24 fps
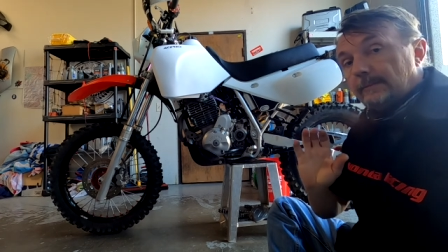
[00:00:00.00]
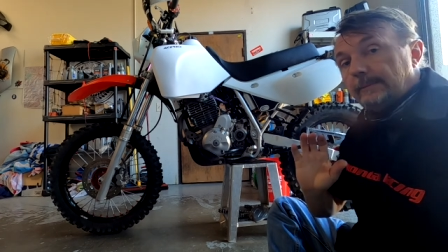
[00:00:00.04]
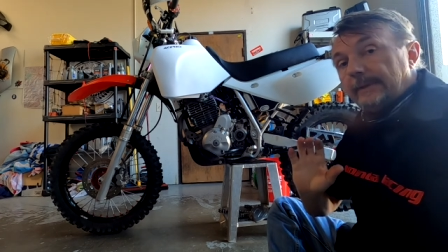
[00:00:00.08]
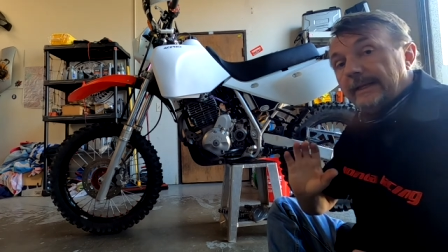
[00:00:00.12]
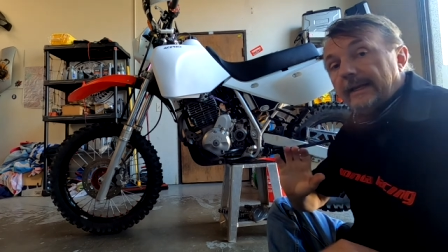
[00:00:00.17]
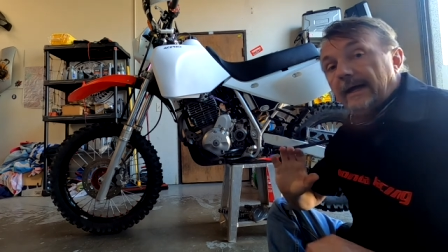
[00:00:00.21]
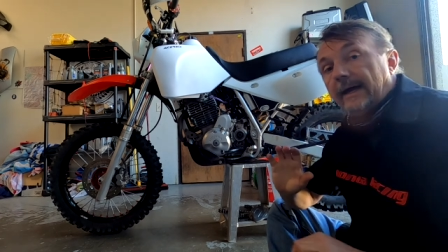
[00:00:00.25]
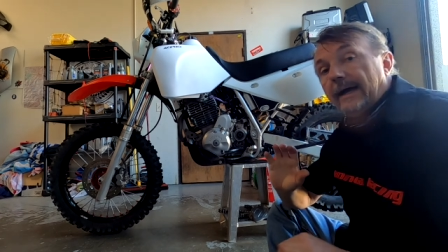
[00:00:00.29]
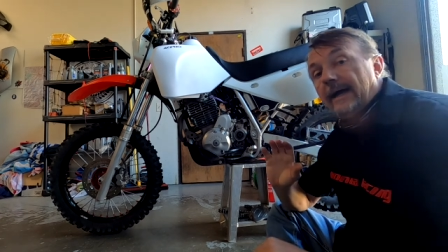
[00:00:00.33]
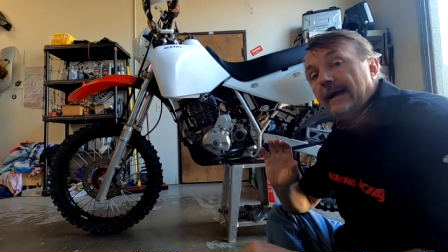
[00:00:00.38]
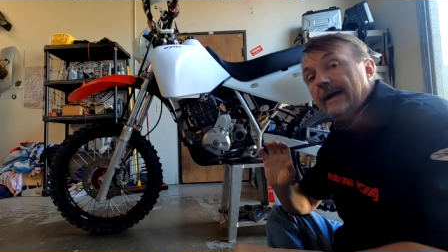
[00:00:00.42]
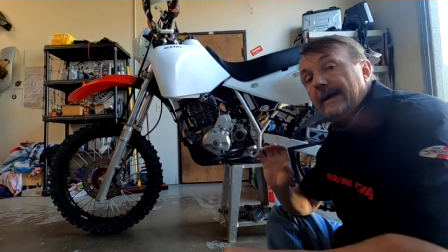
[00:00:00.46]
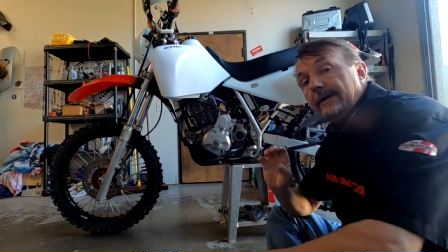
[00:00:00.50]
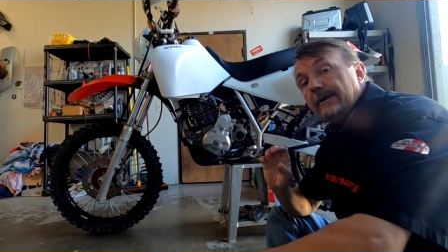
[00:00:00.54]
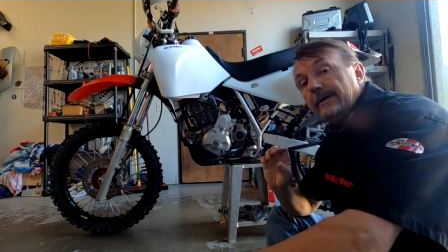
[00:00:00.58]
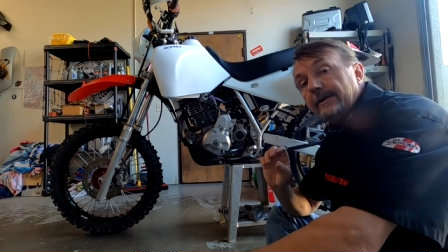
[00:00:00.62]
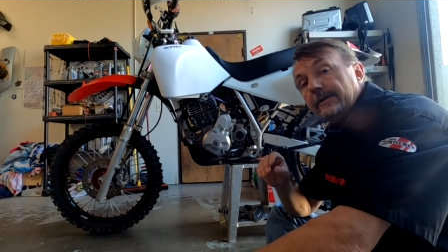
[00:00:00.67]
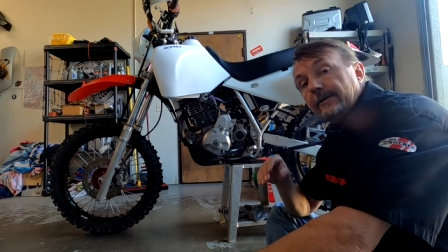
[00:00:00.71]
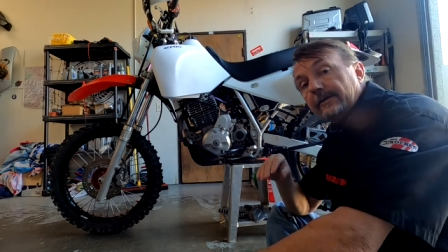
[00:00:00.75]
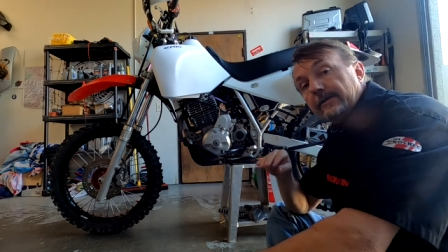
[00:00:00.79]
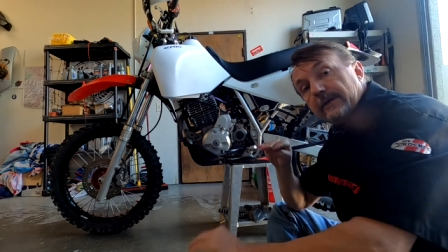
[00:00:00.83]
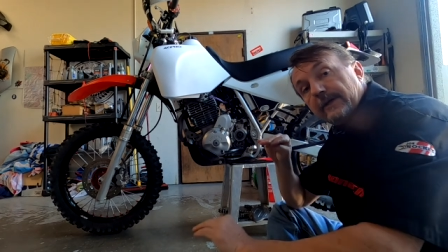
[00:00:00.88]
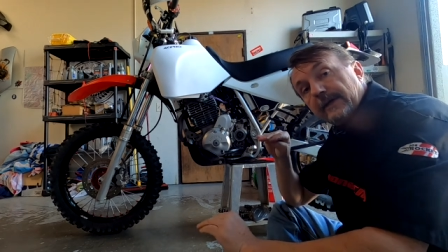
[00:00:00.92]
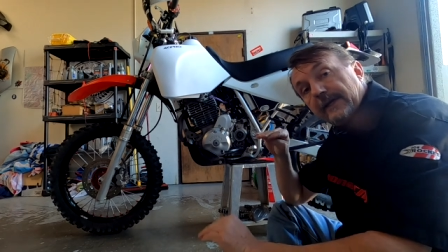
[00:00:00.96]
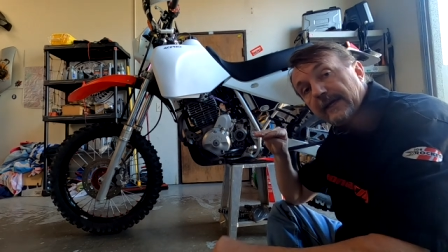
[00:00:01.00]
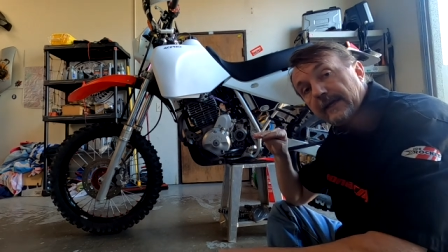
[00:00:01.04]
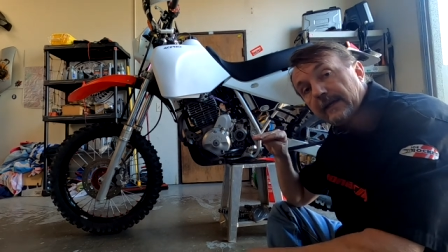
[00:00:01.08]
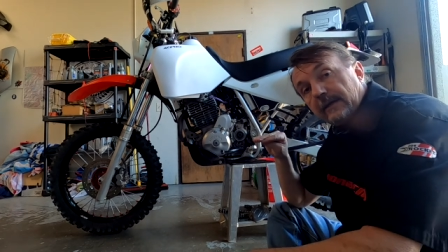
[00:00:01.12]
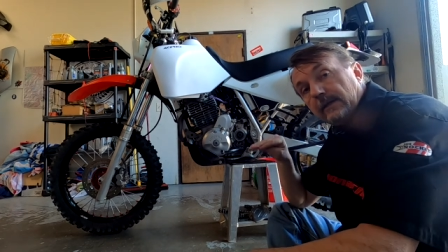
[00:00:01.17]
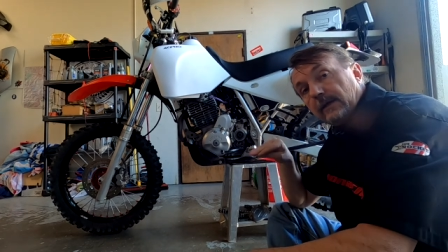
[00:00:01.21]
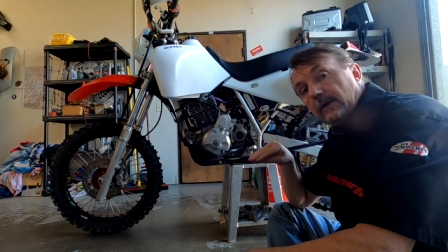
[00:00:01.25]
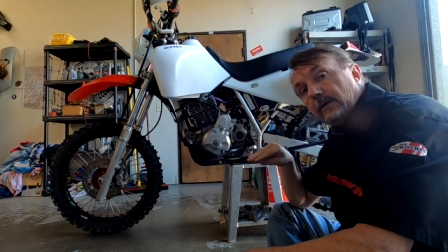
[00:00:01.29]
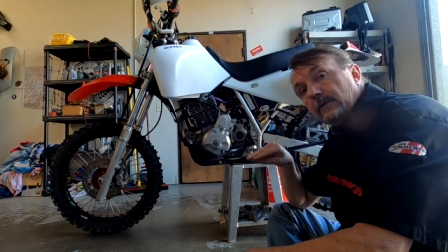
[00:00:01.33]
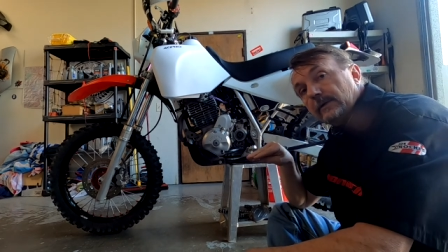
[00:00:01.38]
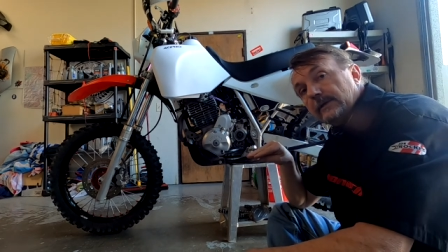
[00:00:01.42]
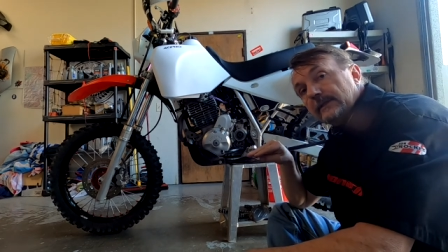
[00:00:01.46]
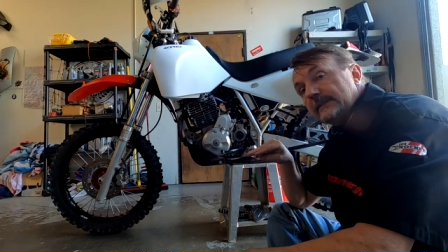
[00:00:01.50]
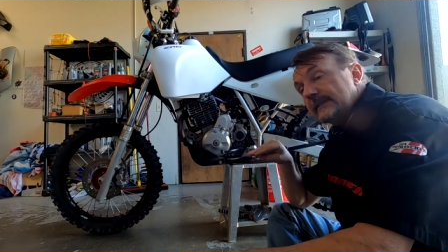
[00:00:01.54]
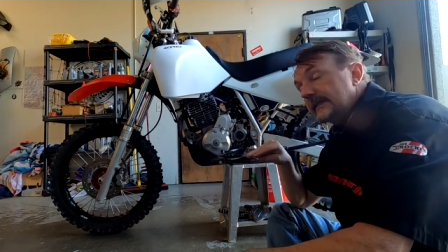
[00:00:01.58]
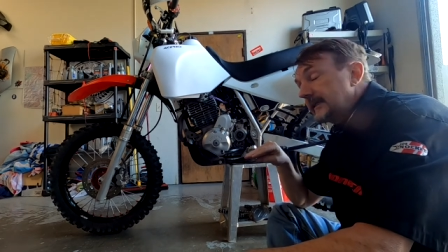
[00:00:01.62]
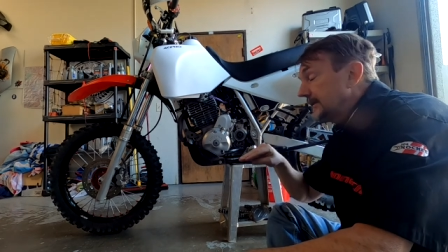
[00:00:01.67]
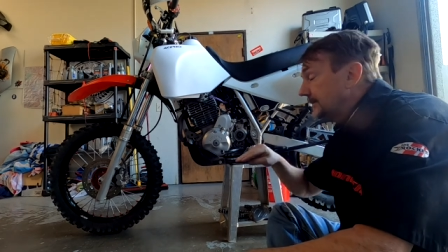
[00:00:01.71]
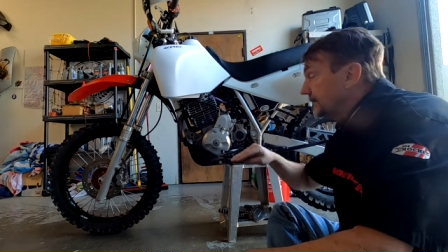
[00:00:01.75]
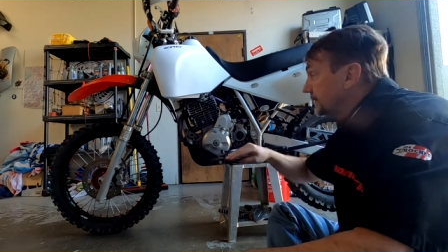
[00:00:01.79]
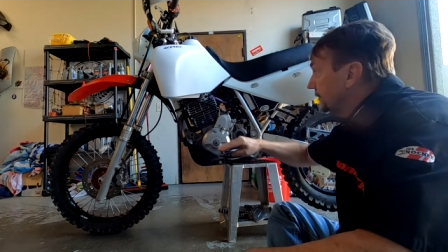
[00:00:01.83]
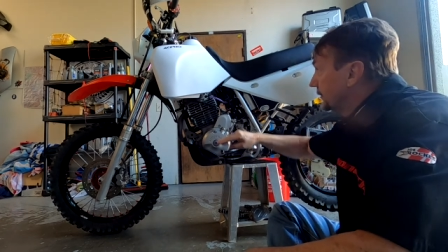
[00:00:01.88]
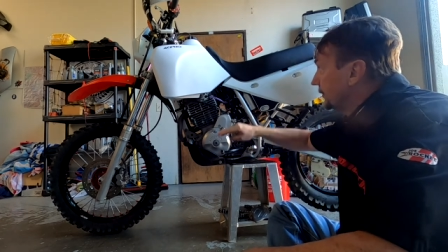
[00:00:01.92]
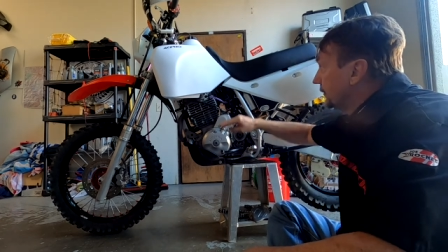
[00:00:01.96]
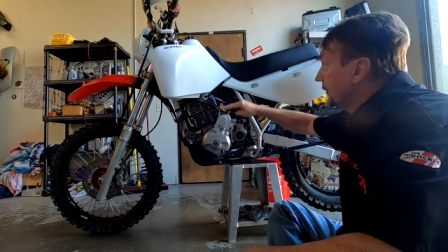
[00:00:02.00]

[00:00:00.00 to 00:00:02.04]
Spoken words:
bit higher, you can get a lower seat.